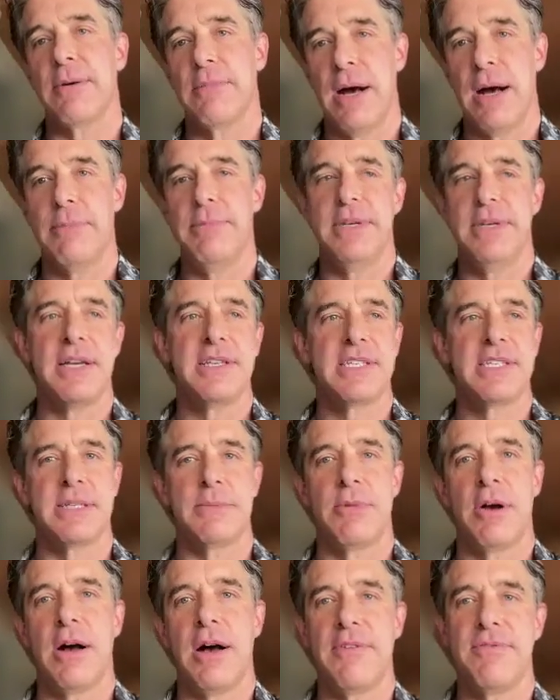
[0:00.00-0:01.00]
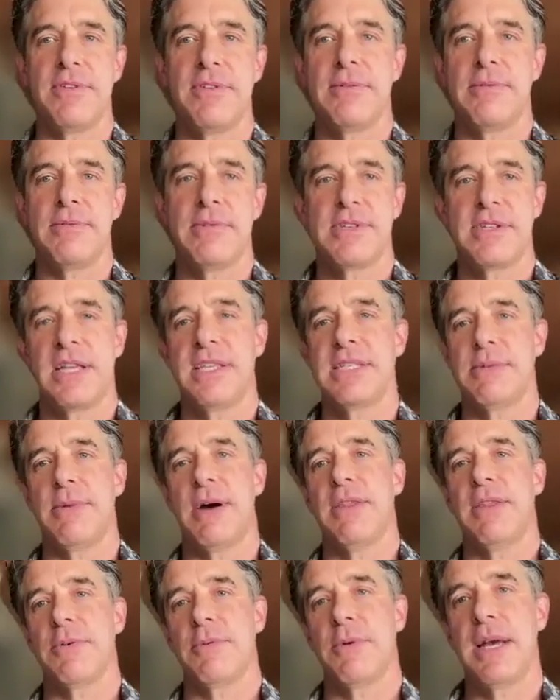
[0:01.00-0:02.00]
mom dusts them off and sends them
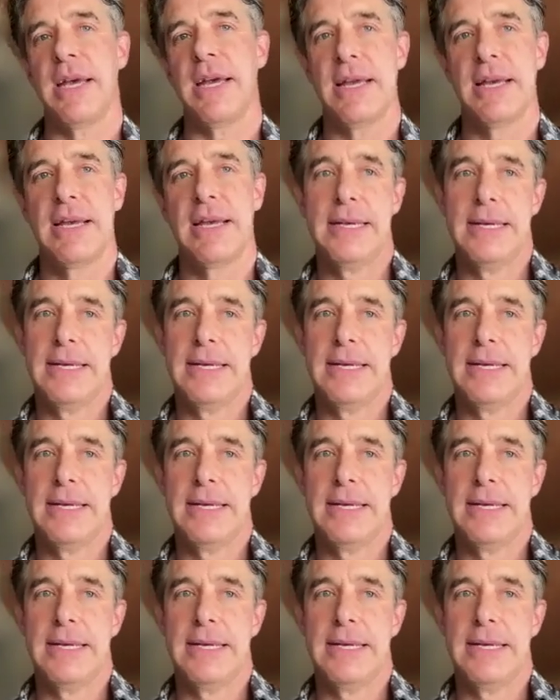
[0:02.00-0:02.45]
on their way.